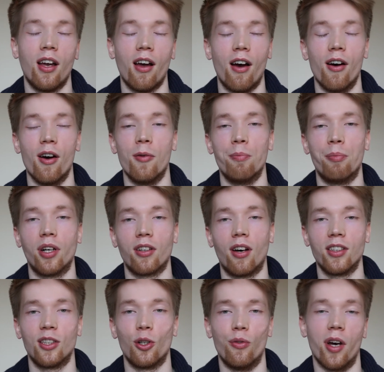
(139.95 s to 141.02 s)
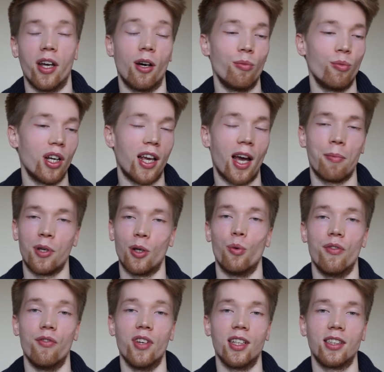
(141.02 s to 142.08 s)
But until then I'm really happy
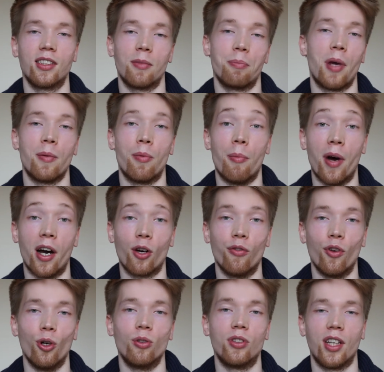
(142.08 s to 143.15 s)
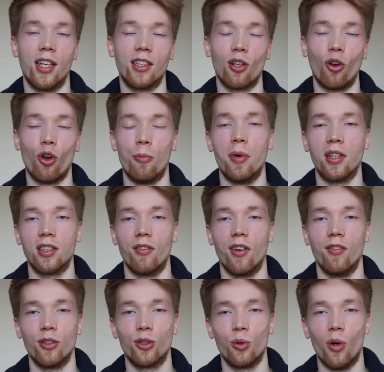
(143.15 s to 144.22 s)
with this paper bag of oats. It's a lot better
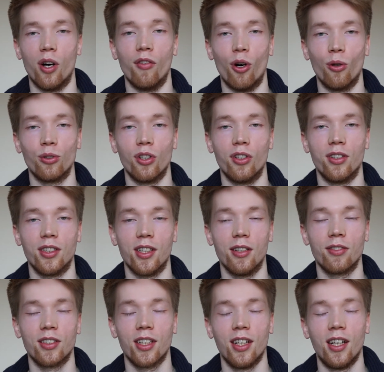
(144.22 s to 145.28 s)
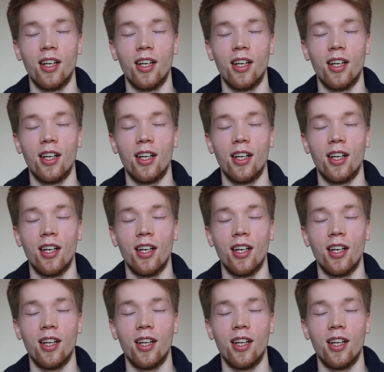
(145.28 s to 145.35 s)
than the 2 other alternatives.